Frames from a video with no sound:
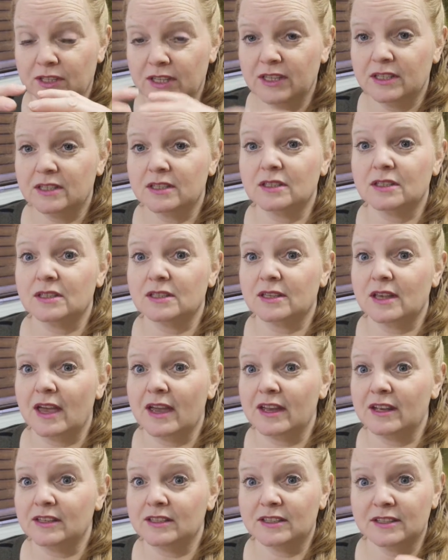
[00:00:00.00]
decent
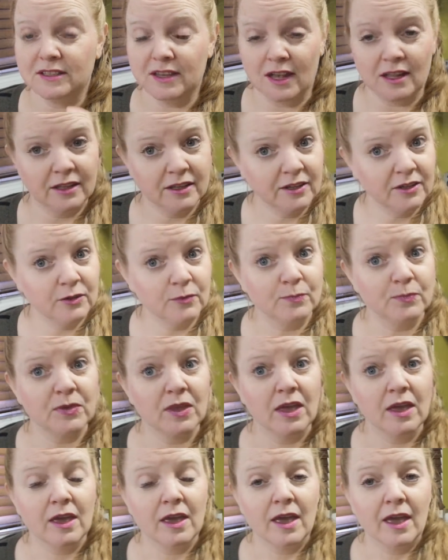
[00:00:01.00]
sized salad,
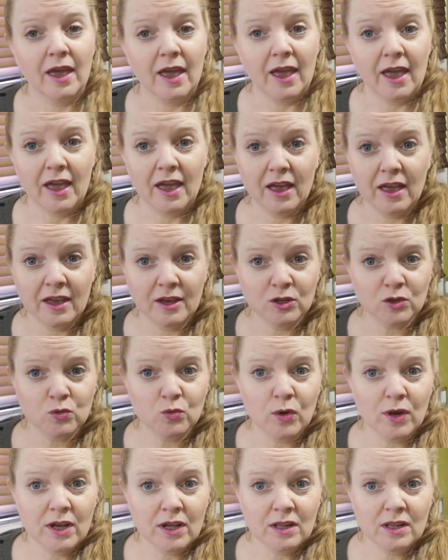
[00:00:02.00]

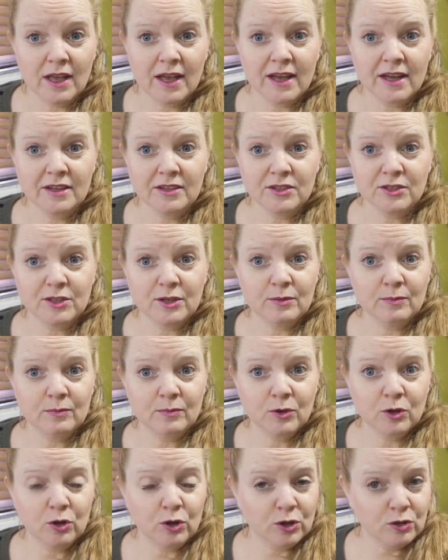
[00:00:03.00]
as well as
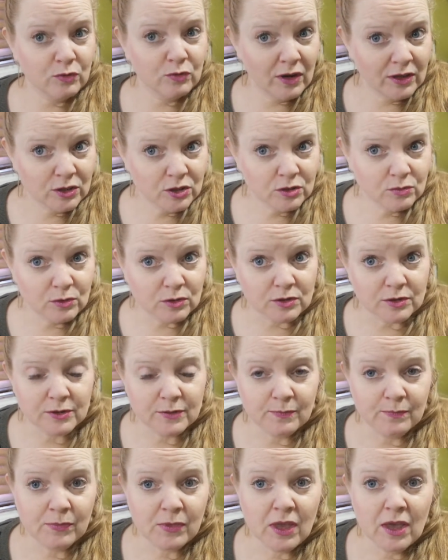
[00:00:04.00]
some cooked
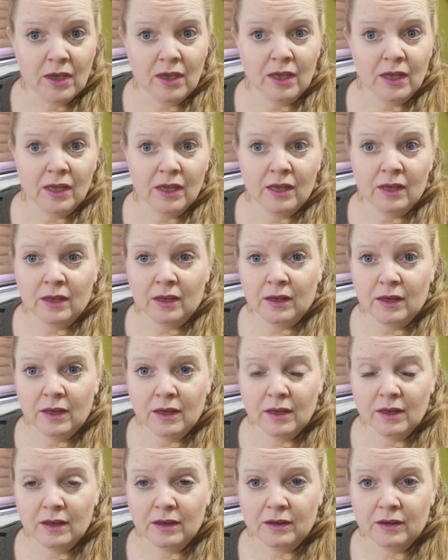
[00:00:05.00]
vegetables.
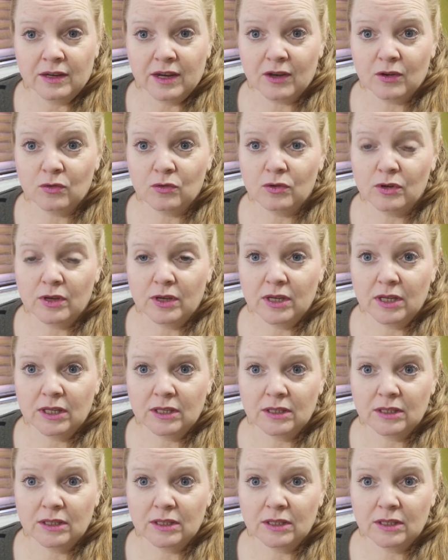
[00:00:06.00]
Now,